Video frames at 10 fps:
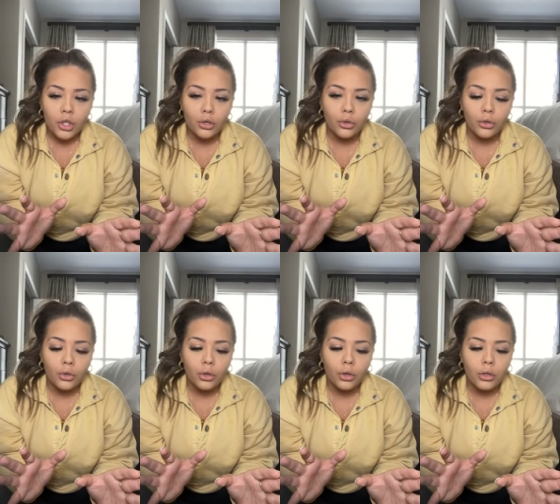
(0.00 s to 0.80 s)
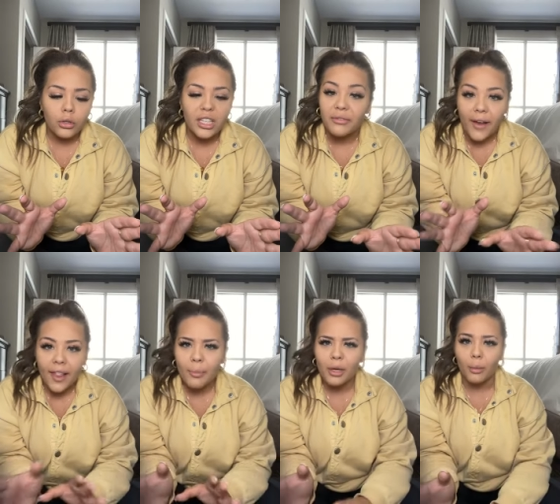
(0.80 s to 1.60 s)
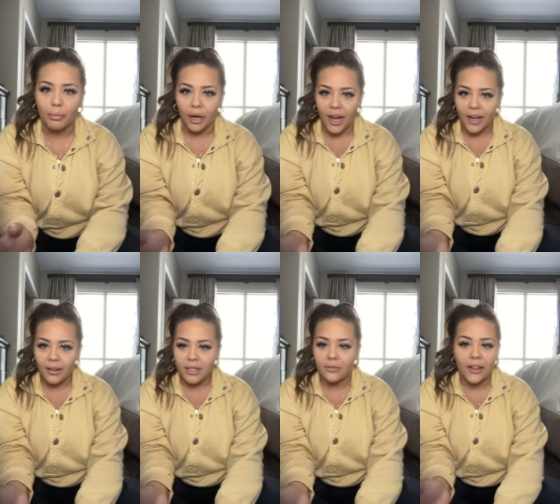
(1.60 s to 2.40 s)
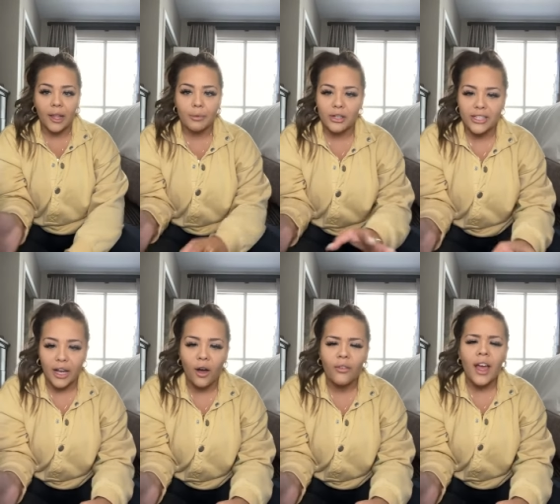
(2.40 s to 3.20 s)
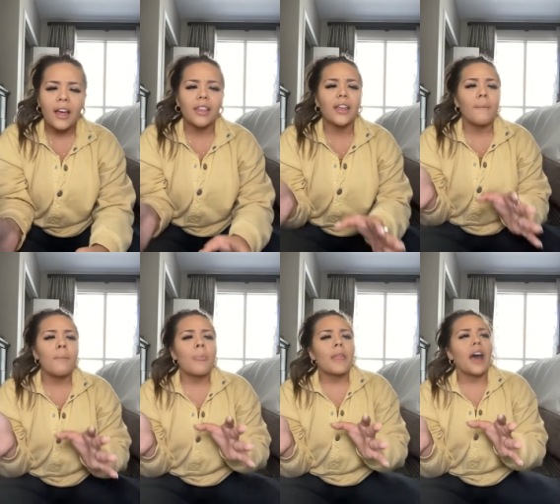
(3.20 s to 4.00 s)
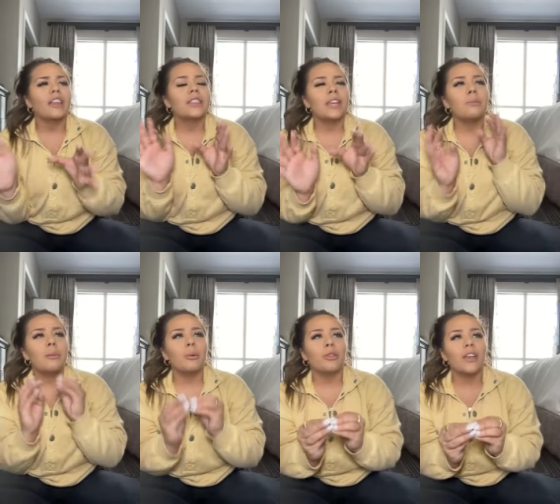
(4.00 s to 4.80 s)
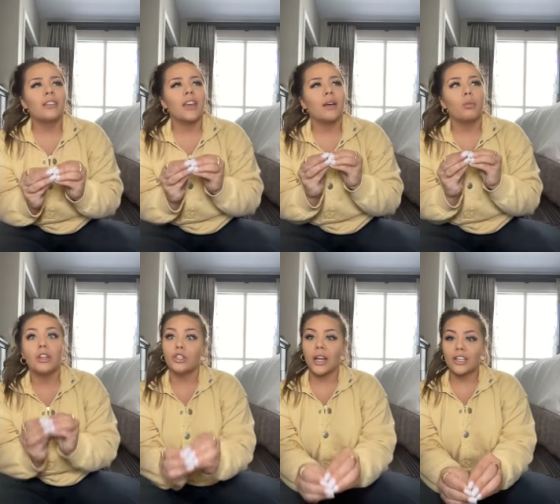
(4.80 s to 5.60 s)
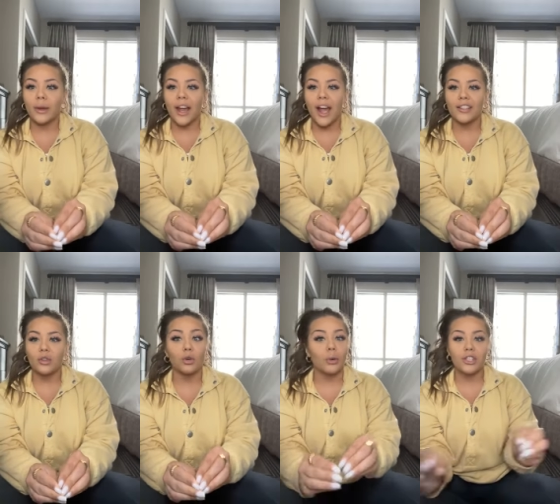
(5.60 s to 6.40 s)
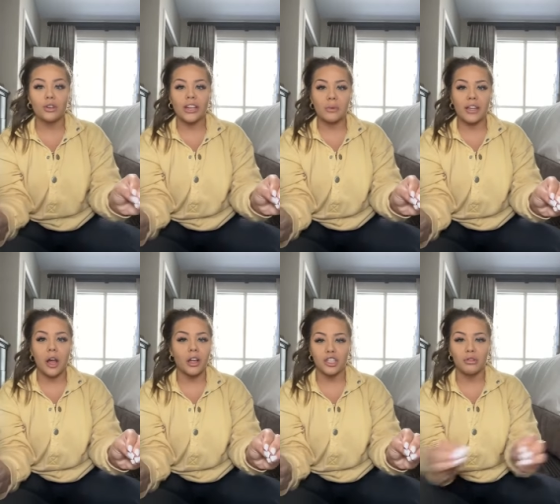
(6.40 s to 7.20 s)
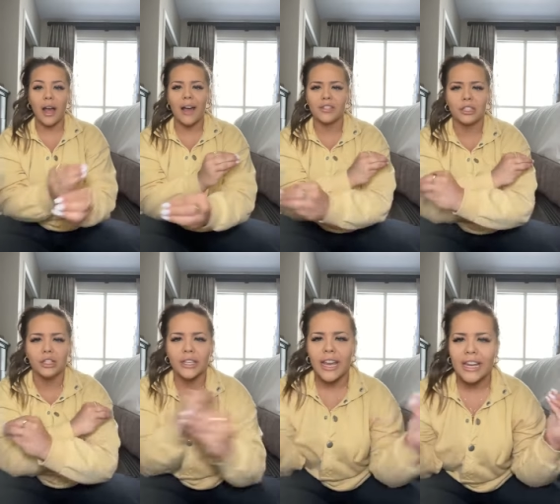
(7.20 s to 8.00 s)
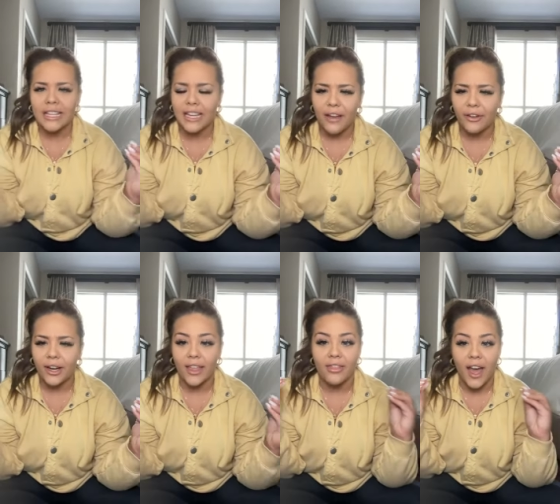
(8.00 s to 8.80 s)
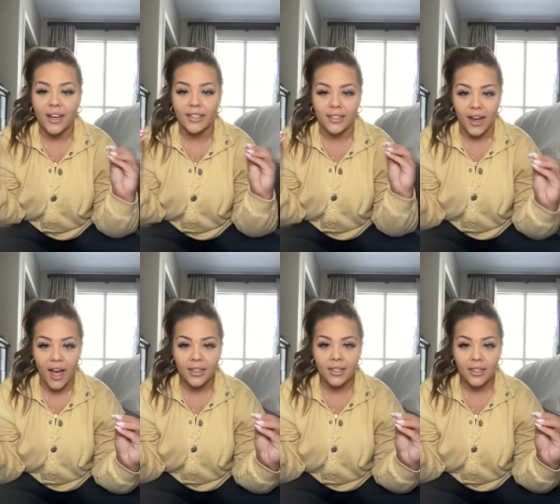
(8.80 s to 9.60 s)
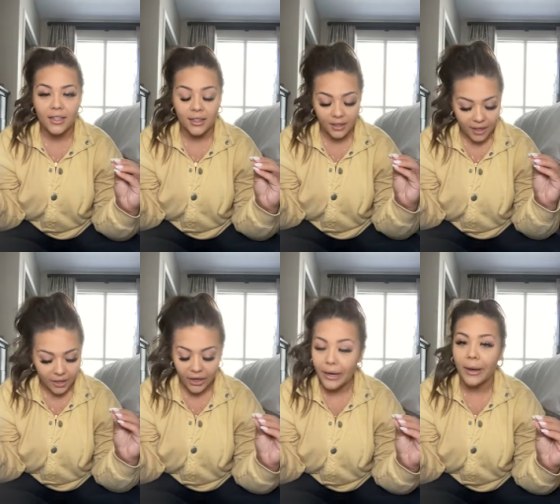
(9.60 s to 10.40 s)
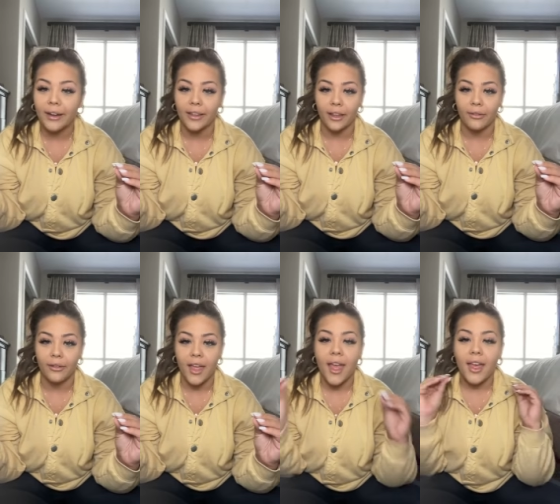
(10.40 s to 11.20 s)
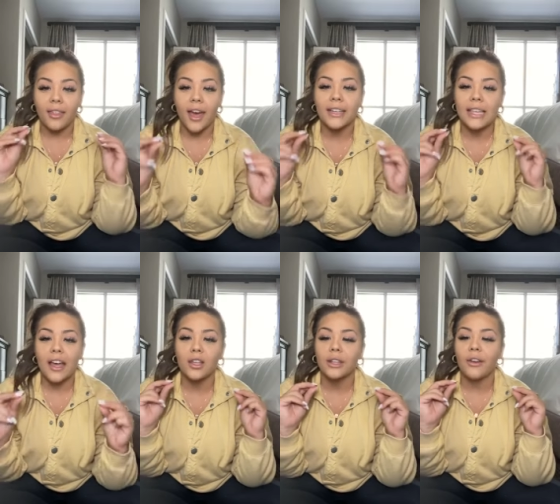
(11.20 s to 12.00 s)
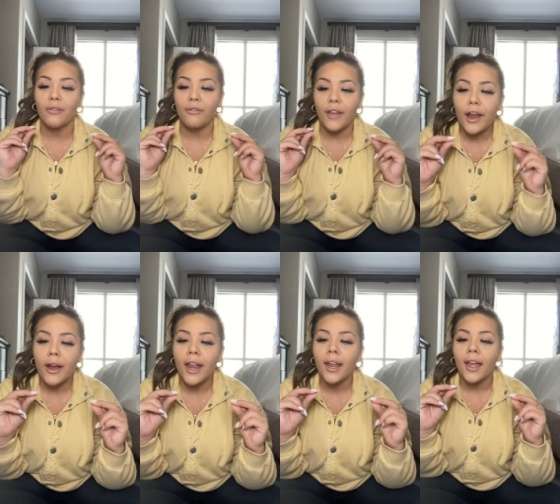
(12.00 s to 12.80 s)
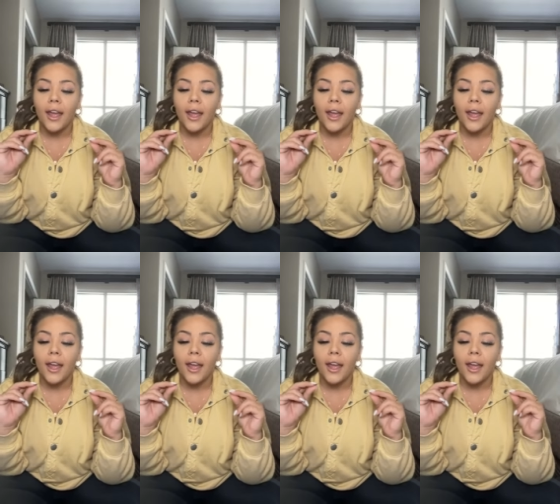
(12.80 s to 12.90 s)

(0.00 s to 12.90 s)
to develop your brain, develop yourself. Like, I think people think that once you graduate high school or once you graduate college, you don't have to learn anything ever again. That is not a great way to live. That is how you live a very